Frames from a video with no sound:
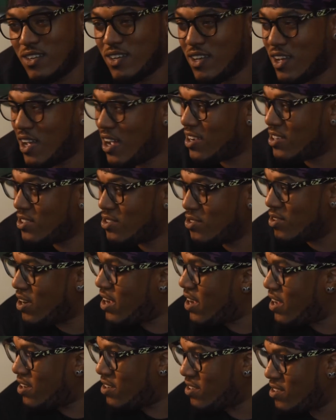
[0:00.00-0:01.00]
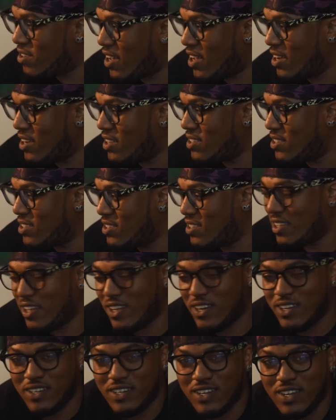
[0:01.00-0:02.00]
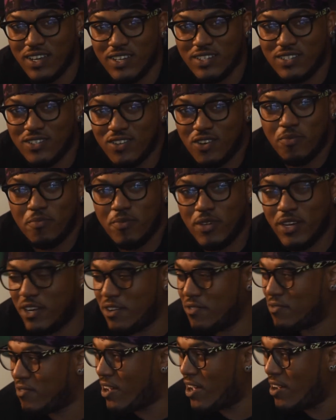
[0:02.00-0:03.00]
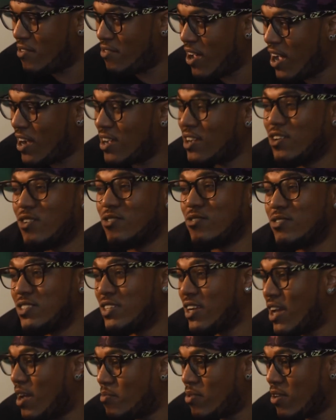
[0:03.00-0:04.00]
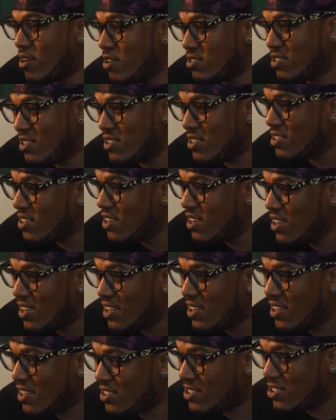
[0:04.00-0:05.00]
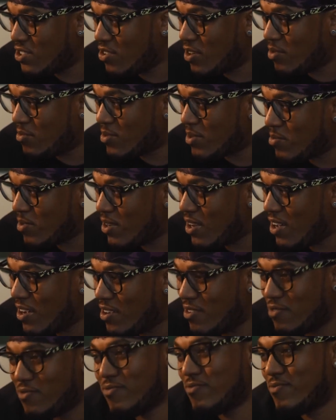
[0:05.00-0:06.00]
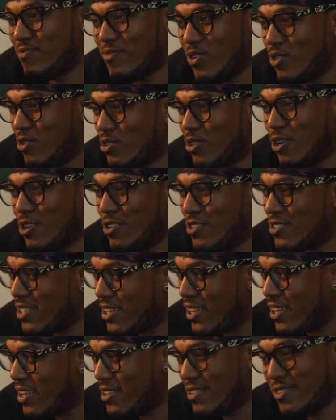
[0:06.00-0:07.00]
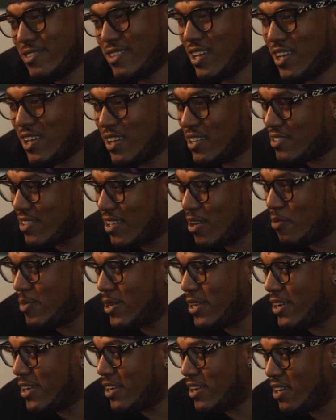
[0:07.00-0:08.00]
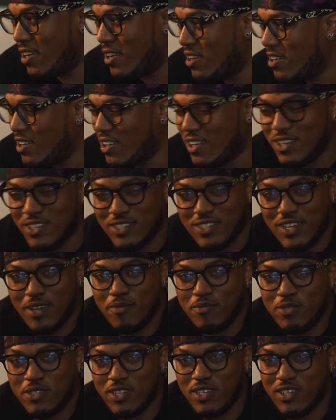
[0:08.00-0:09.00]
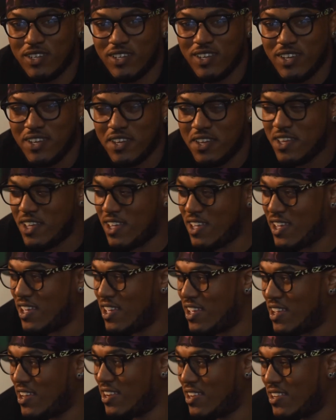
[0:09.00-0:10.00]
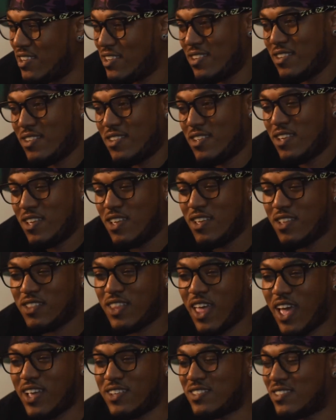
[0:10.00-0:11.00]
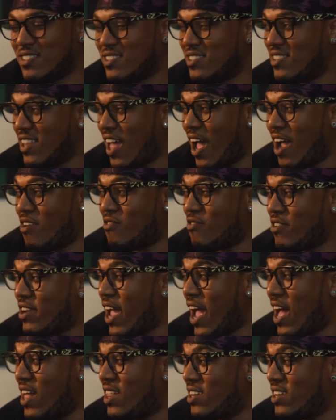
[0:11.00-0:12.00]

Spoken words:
I could do that. Any day. It's gonna be there forever. I could go see that person and show them some love on Thursday. Like, they'll be there, type shit, and that's not reality.